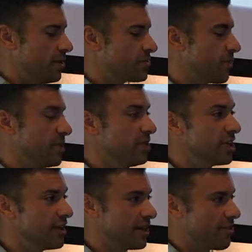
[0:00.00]
So when you
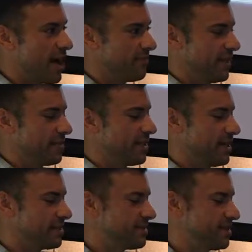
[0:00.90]
look at a graph like
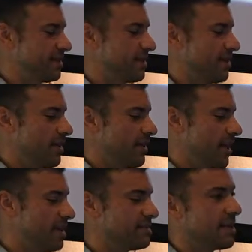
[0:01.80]
this,
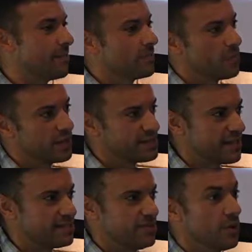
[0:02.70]
and someone
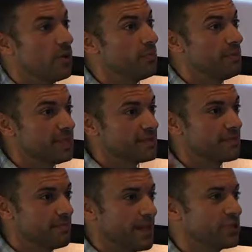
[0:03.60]
says to you, oh,
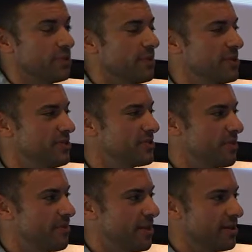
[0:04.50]
let's make sure we reduce
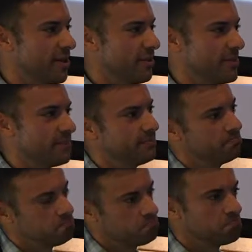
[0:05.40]
our embodied
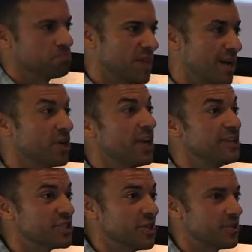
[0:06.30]
carbon, a good
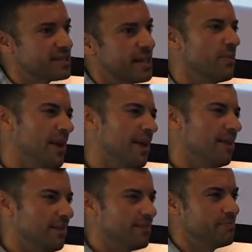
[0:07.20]
engineer would say,
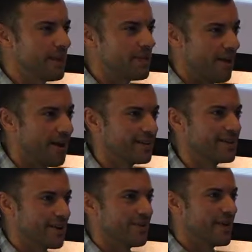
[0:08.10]
well, maybe not.
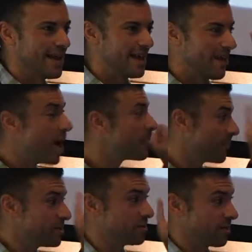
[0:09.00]

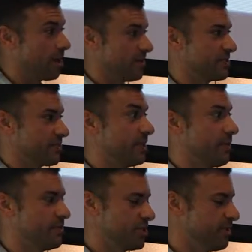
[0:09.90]
Operational carbon is really
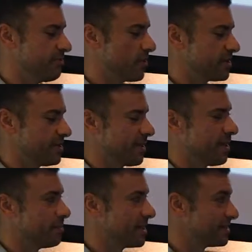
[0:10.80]
what we should be focusing
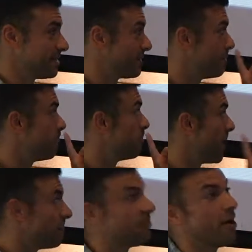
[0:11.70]
on because it's
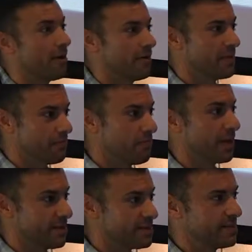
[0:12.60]
by far the
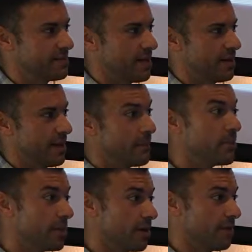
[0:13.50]
biggest
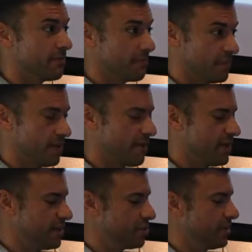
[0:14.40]
input of
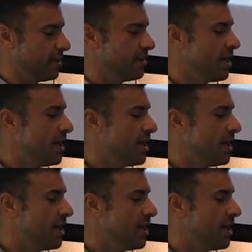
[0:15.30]
the issue here.